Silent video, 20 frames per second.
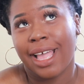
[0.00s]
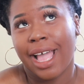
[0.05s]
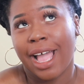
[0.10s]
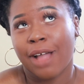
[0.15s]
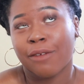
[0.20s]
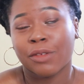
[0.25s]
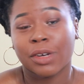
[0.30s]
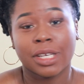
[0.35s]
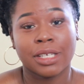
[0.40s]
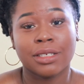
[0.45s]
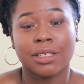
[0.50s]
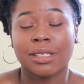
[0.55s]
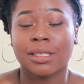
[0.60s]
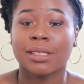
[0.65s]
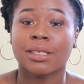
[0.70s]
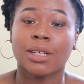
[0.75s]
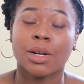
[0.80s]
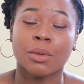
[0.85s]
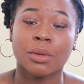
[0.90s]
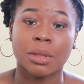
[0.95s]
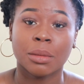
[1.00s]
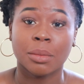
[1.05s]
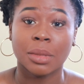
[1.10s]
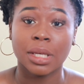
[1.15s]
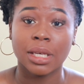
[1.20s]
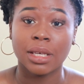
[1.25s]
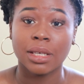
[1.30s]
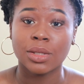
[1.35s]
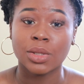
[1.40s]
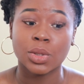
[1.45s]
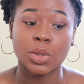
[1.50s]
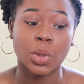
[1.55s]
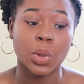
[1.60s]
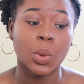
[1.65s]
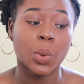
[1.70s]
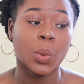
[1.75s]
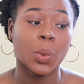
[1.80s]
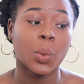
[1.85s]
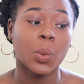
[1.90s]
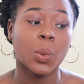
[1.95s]
African doesn't start with a B,
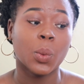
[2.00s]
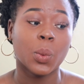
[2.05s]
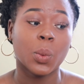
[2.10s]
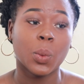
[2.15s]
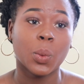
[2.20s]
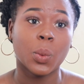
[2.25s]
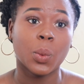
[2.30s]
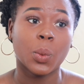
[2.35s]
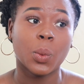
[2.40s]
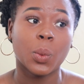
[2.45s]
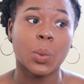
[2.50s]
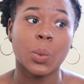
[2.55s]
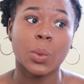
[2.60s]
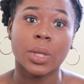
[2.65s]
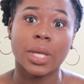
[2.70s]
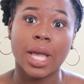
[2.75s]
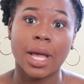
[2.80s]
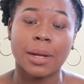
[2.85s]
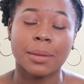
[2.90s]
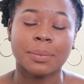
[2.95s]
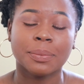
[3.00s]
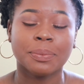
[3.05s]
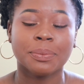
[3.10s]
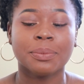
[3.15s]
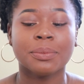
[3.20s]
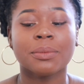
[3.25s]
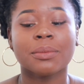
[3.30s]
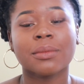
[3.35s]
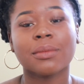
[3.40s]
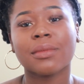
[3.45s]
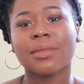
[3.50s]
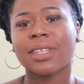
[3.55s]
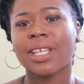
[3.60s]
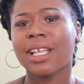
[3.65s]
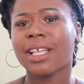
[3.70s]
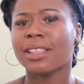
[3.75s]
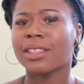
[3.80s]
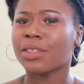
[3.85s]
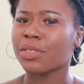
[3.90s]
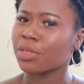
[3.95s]
so yeah.
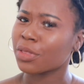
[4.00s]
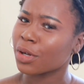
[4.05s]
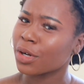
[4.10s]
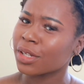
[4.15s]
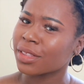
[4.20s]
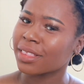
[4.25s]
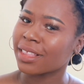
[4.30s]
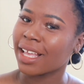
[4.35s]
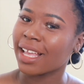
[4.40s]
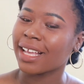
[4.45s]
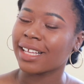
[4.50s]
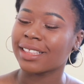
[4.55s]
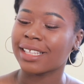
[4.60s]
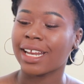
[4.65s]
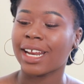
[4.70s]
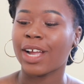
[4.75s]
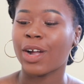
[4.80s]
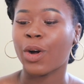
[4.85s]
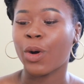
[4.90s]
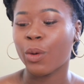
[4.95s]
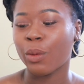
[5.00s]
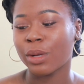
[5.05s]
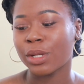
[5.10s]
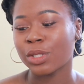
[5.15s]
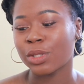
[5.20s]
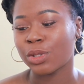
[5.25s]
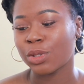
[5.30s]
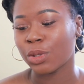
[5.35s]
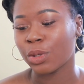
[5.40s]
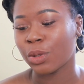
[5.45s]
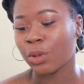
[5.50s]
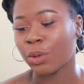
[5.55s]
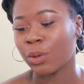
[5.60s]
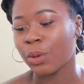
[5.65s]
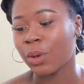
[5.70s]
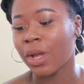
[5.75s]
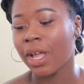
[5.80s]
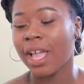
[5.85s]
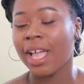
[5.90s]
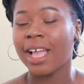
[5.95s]
The third thing that I always
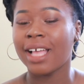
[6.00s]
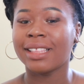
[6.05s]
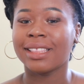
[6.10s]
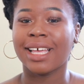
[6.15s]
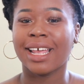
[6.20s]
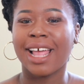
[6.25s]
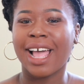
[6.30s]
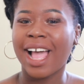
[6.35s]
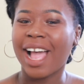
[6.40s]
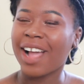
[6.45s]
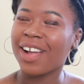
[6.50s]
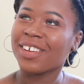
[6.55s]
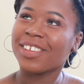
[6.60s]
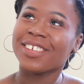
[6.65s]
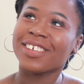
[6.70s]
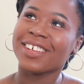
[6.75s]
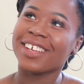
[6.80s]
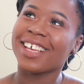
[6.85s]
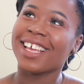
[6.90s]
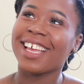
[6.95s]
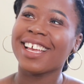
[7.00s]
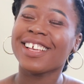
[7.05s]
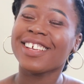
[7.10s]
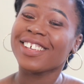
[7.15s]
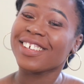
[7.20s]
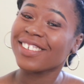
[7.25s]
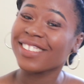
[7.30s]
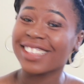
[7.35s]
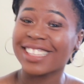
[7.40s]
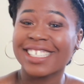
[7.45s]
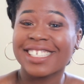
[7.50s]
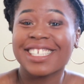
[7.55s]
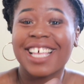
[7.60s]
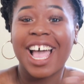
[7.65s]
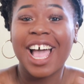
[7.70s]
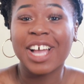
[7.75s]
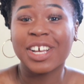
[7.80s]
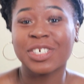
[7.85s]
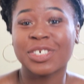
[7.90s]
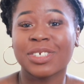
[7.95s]
do that this
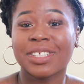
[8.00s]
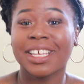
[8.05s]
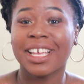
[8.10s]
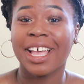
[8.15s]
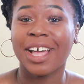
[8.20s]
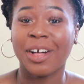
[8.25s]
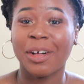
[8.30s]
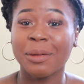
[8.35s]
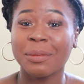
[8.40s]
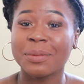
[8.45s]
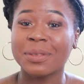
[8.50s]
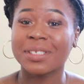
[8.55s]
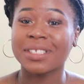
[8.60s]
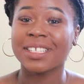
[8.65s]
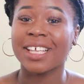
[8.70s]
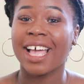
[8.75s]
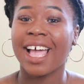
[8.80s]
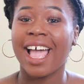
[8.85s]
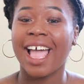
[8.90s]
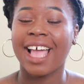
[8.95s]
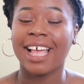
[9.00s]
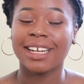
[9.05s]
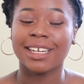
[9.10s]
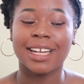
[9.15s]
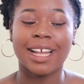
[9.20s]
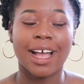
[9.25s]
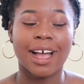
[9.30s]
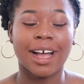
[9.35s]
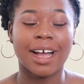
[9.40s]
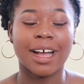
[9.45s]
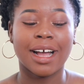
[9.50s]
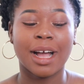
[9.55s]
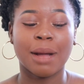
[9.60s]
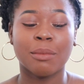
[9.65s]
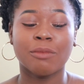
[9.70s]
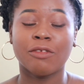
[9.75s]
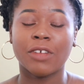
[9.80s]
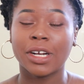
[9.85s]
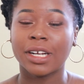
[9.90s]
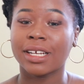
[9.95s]
actually helps, and
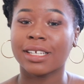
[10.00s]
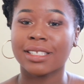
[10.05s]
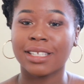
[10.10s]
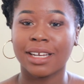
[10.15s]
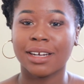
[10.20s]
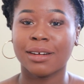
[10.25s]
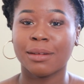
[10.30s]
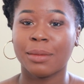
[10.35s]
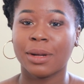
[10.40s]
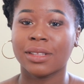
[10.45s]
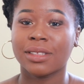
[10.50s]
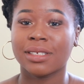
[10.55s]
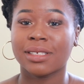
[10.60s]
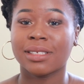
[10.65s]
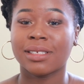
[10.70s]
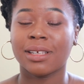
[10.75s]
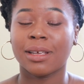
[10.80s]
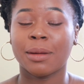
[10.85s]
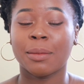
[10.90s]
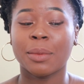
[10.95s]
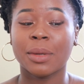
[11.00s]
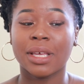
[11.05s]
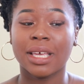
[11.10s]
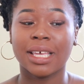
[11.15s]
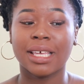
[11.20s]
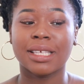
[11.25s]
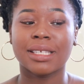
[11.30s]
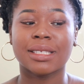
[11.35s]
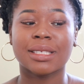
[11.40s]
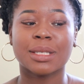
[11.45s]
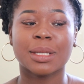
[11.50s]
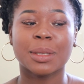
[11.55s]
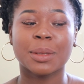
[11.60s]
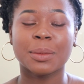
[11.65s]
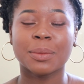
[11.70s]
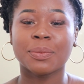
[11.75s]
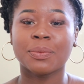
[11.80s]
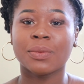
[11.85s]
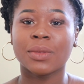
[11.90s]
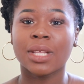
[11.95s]
I'm very excited about this tip, is
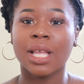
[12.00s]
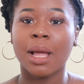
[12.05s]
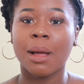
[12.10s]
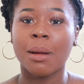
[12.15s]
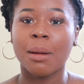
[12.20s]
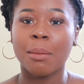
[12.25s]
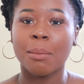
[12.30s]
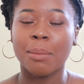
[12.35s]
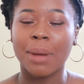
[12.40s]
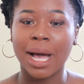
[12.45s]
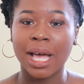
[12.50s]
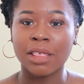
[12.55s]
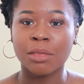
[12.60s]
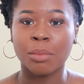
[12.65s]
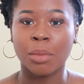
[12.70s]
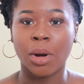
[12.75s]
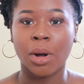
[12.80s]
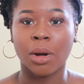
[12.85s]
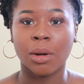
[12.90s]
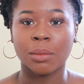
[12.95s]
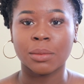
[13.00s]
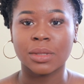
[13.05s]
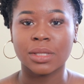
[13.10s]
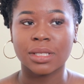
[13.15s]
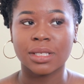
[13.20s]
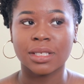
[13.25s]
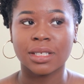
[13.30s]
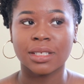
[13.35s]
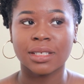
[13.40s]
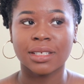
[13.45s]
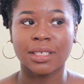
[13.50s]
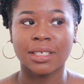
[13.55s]
bath bombs.